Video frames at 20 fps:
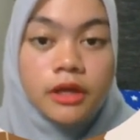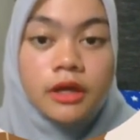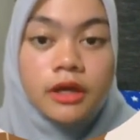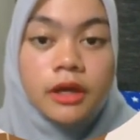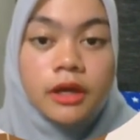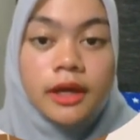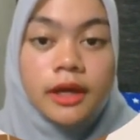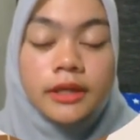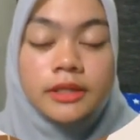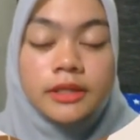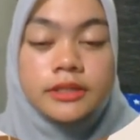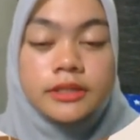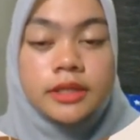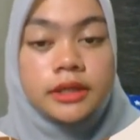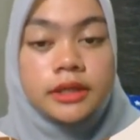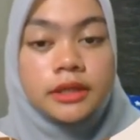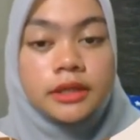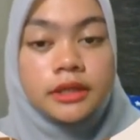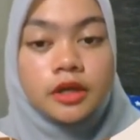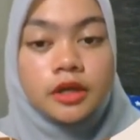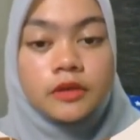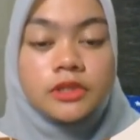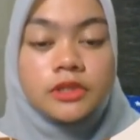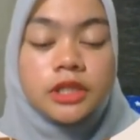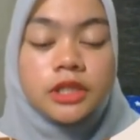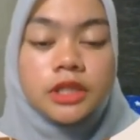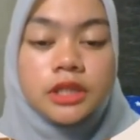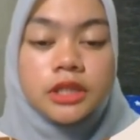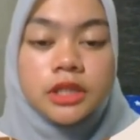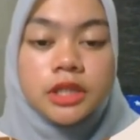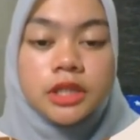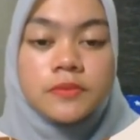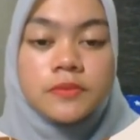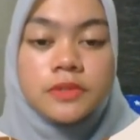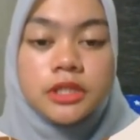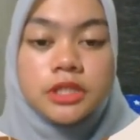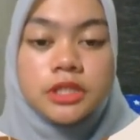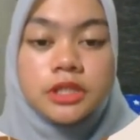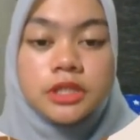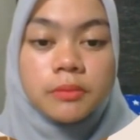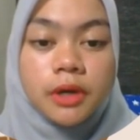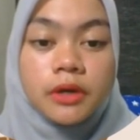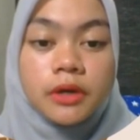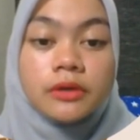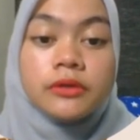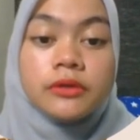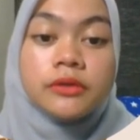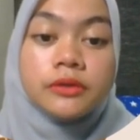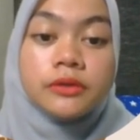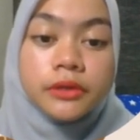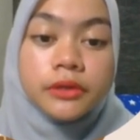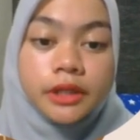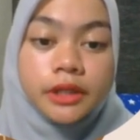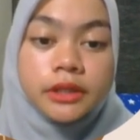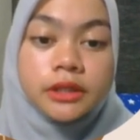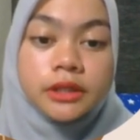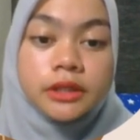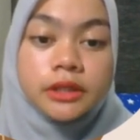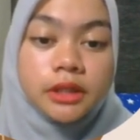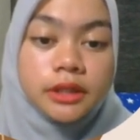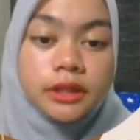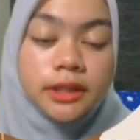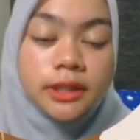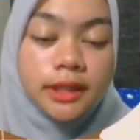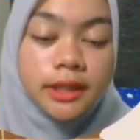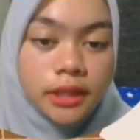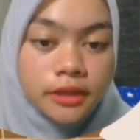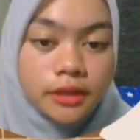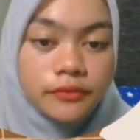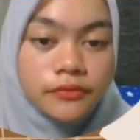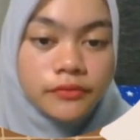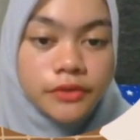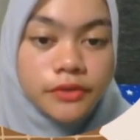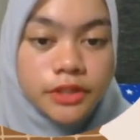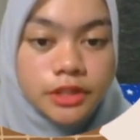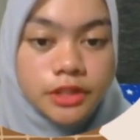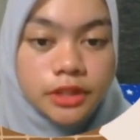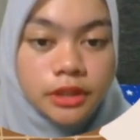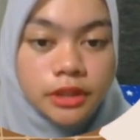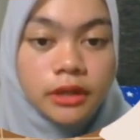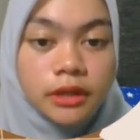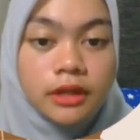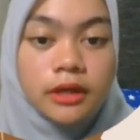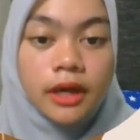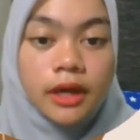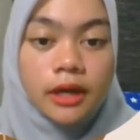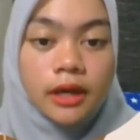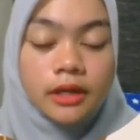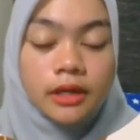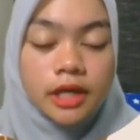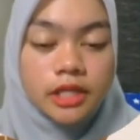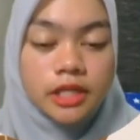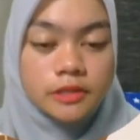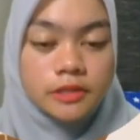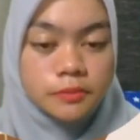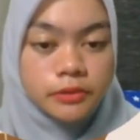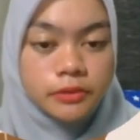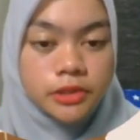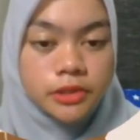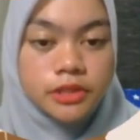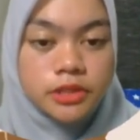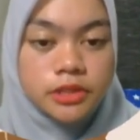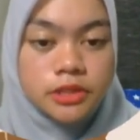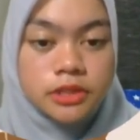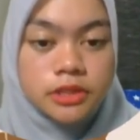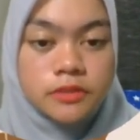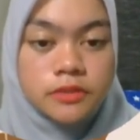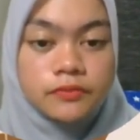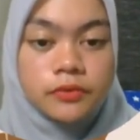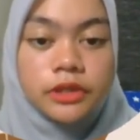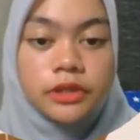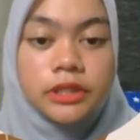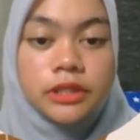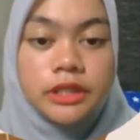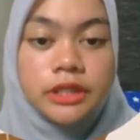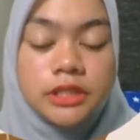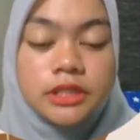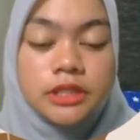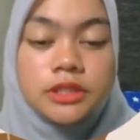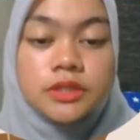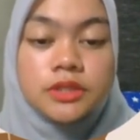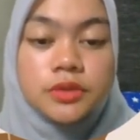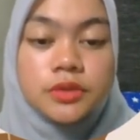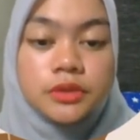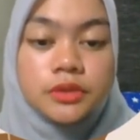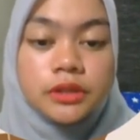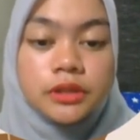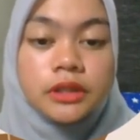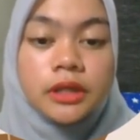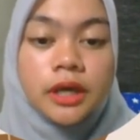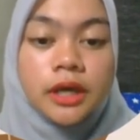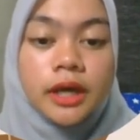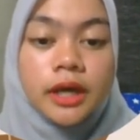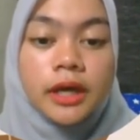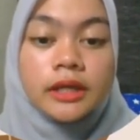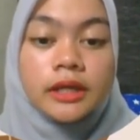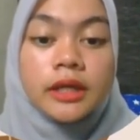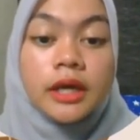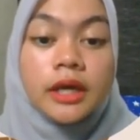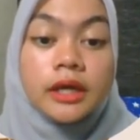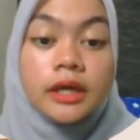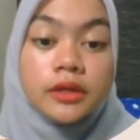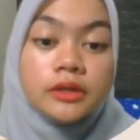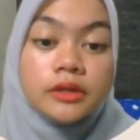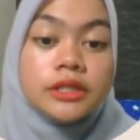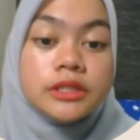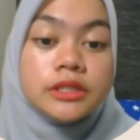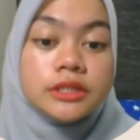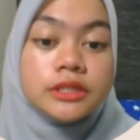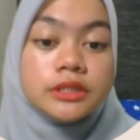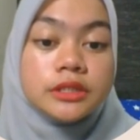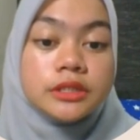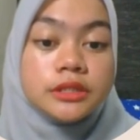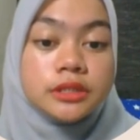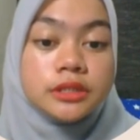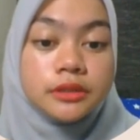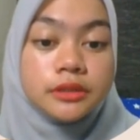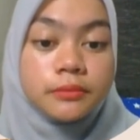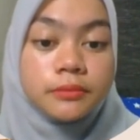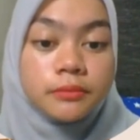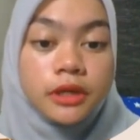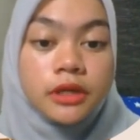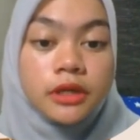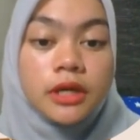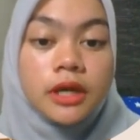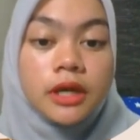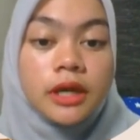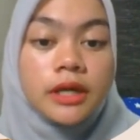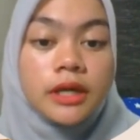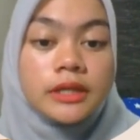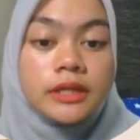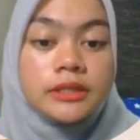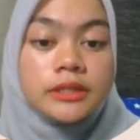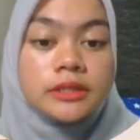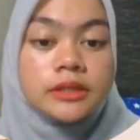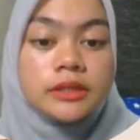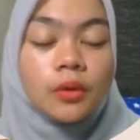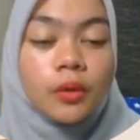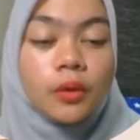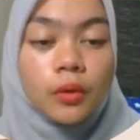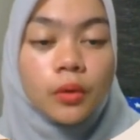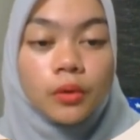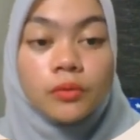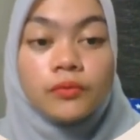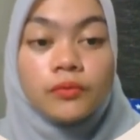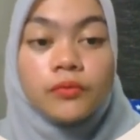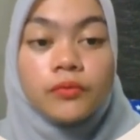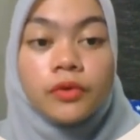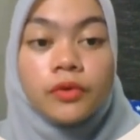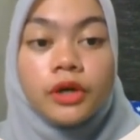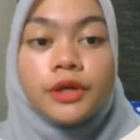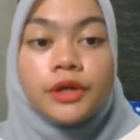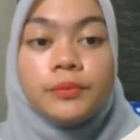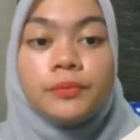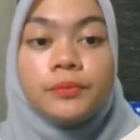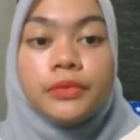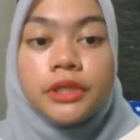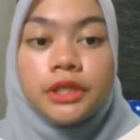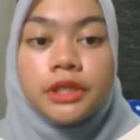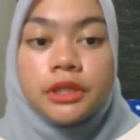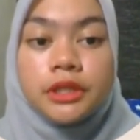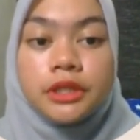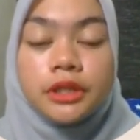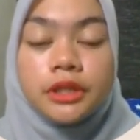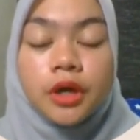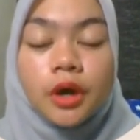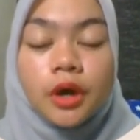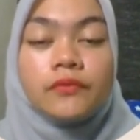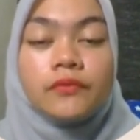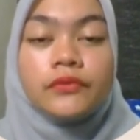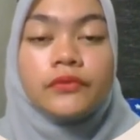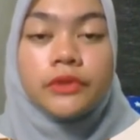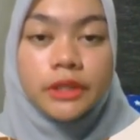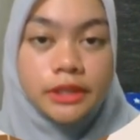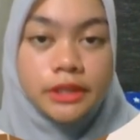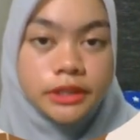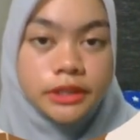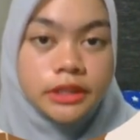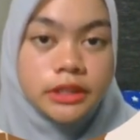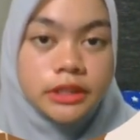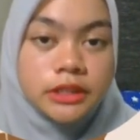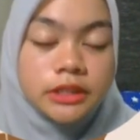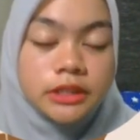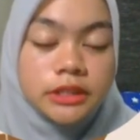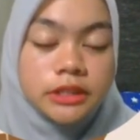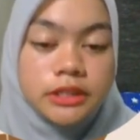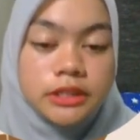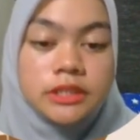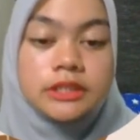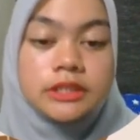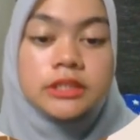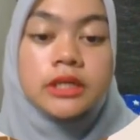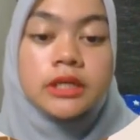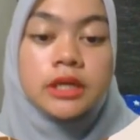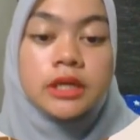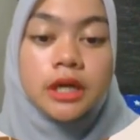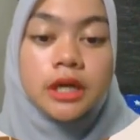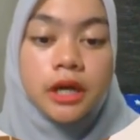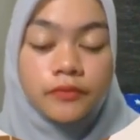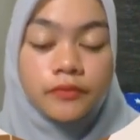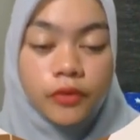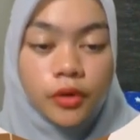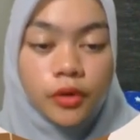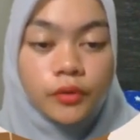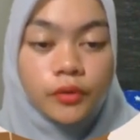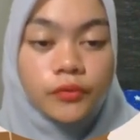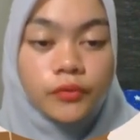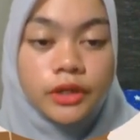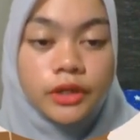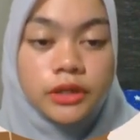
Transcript: And the second objective is about creating a clear vision and aspirations for each student and education system as a whole for a period of 13 years forward.